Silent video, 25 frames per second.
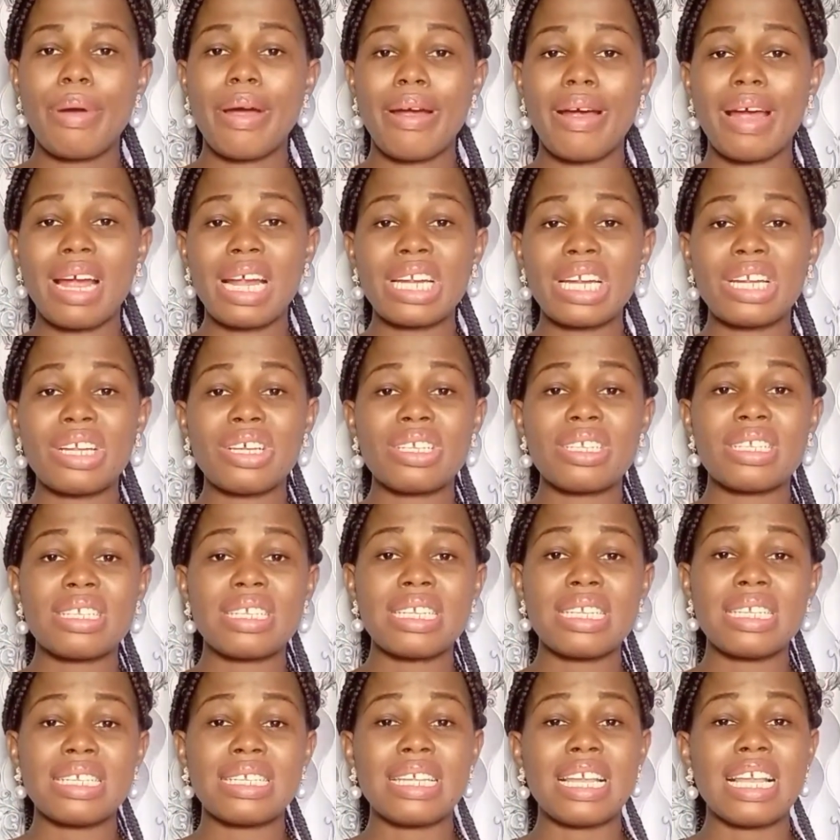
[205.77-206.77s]
Paradox
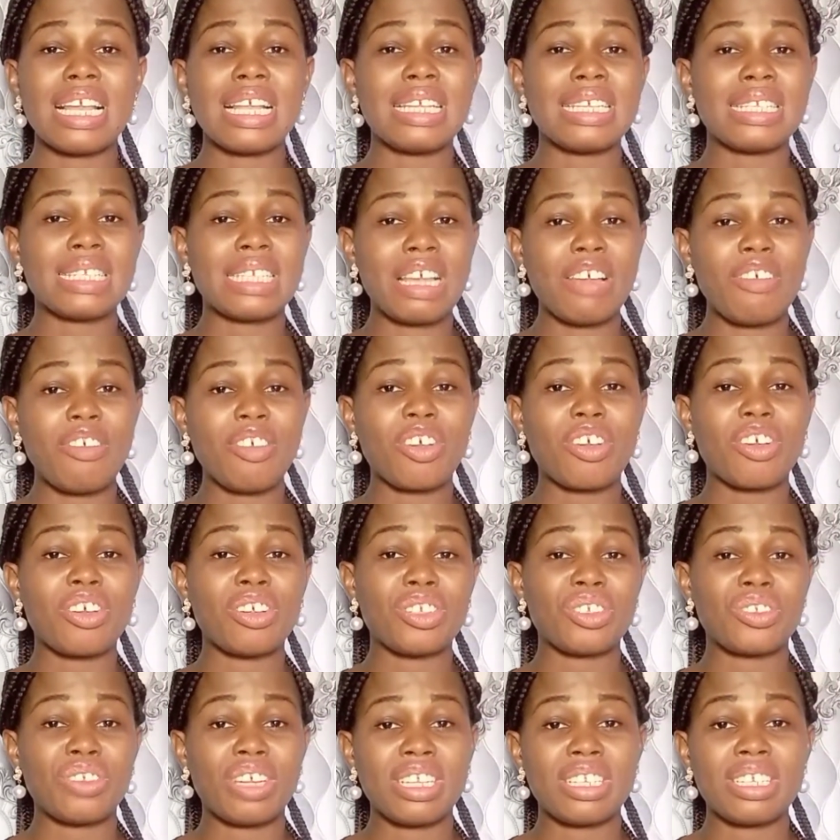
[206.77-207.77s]
is a
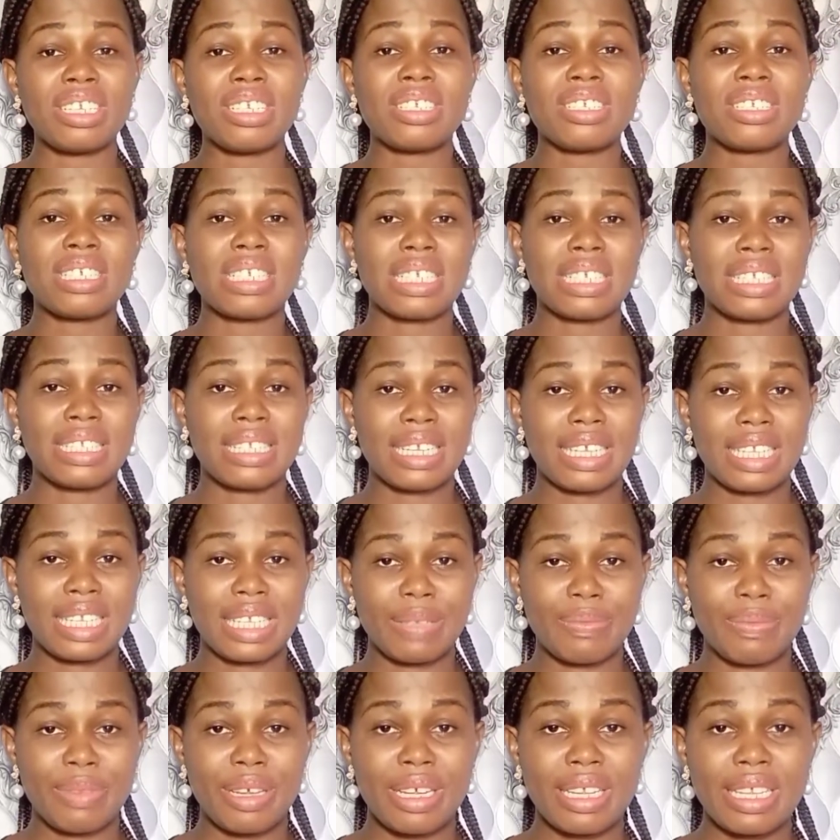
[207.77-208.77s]
self-contradictory
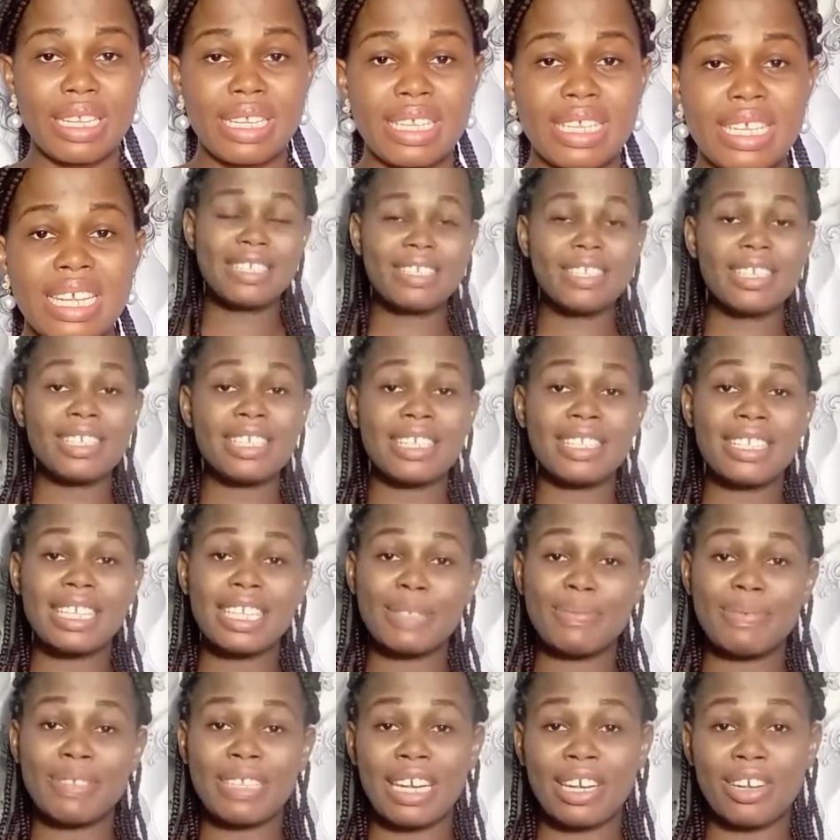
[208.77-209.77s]
statement. It's a
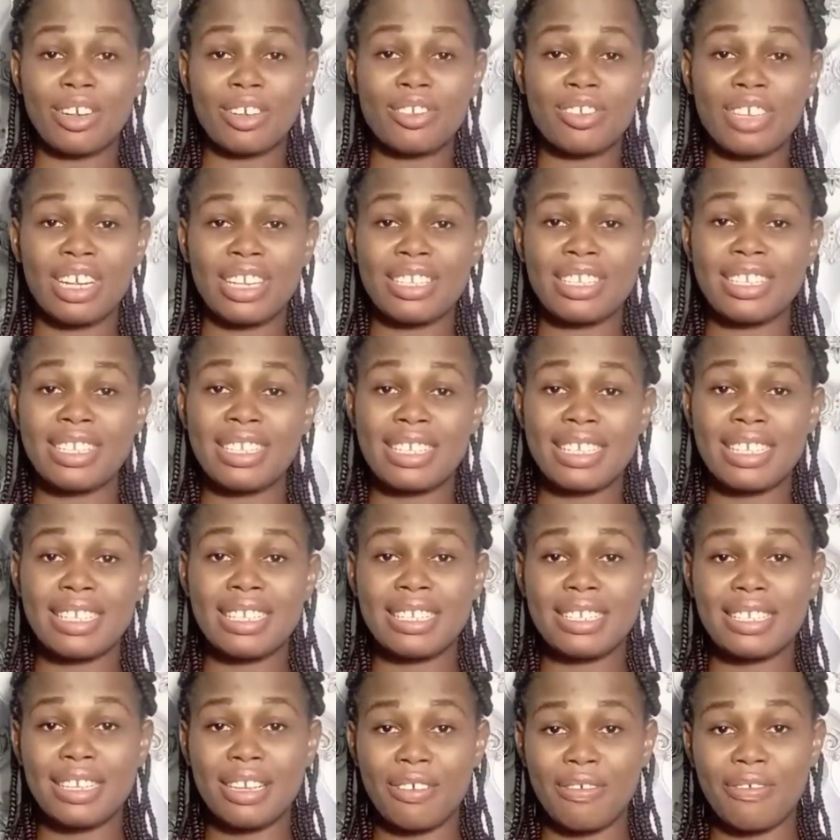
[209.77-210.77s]
statement that contradicts
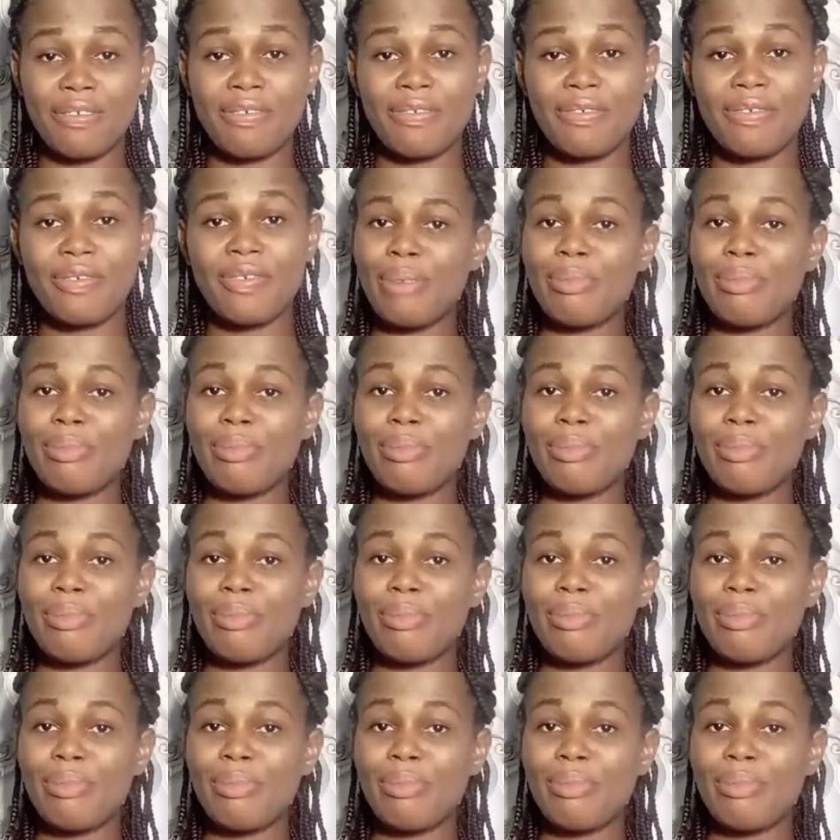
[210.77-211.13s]
itself.